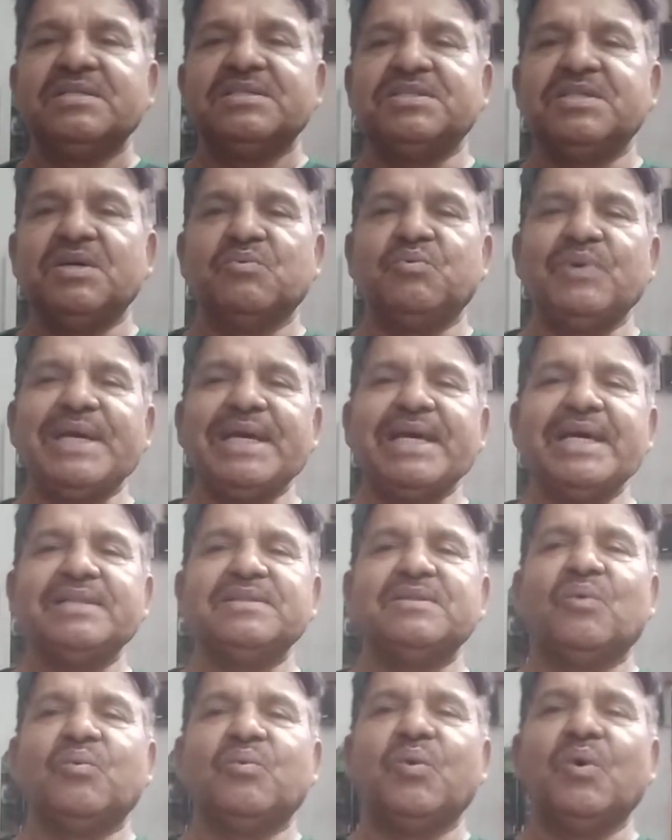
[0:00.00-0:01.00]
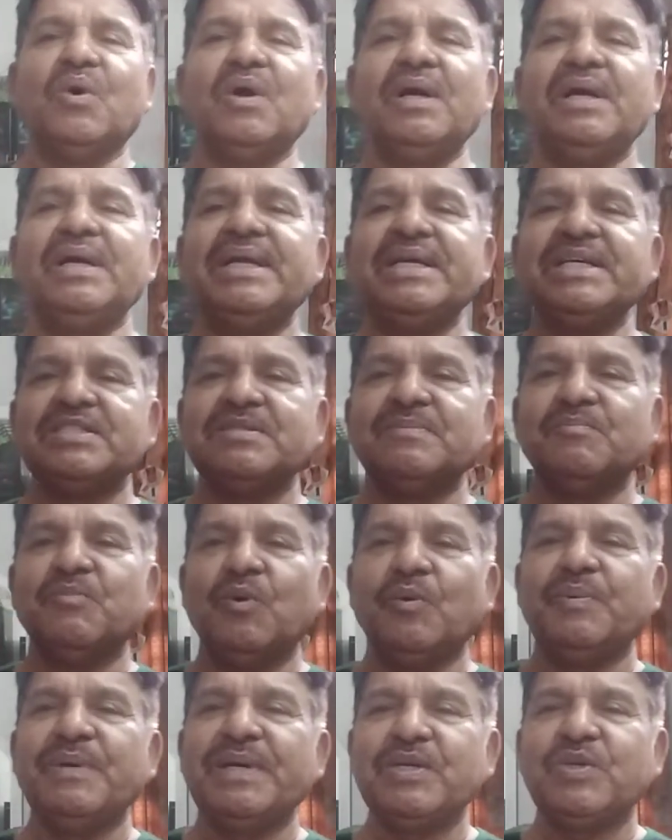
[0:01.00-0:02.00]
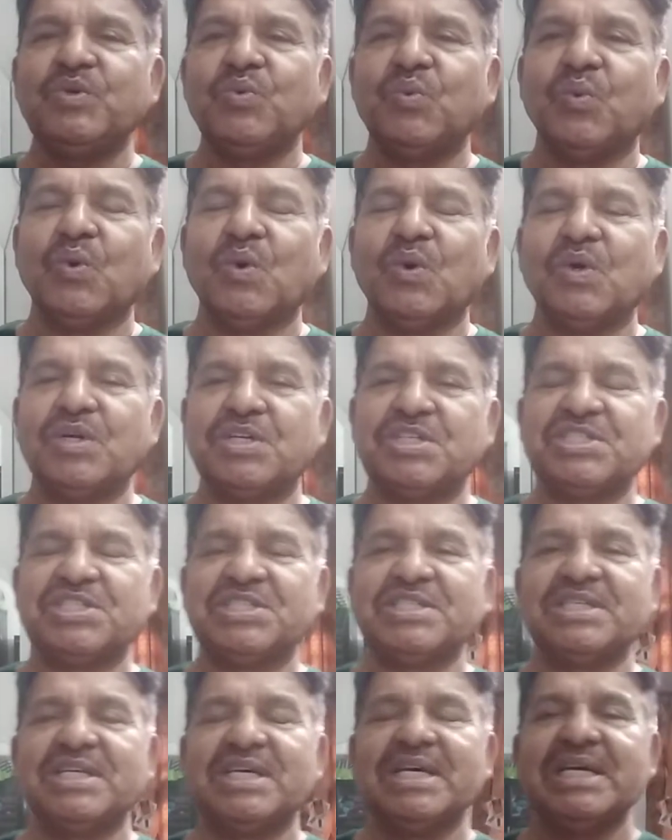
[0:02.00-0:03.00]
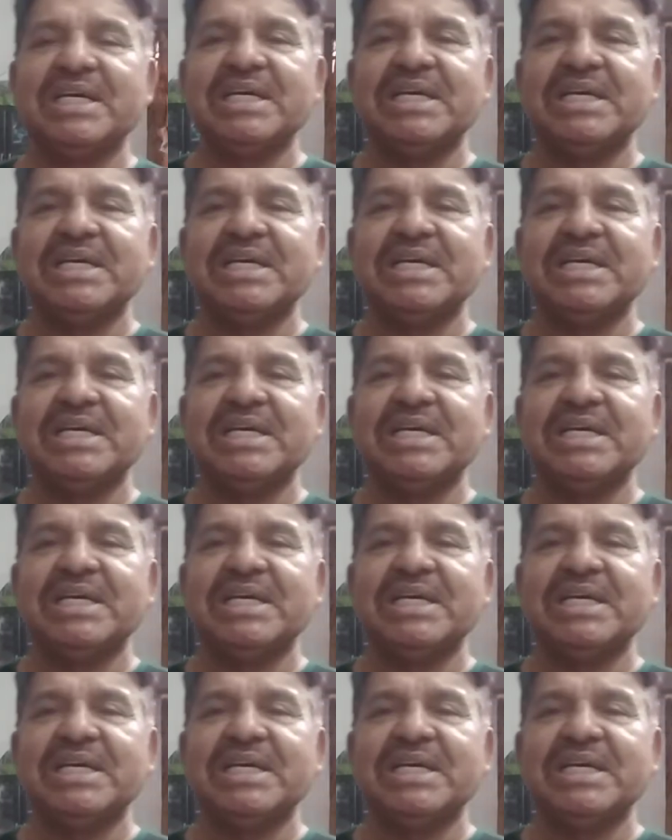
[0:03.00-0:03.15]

The way the world is moving towards,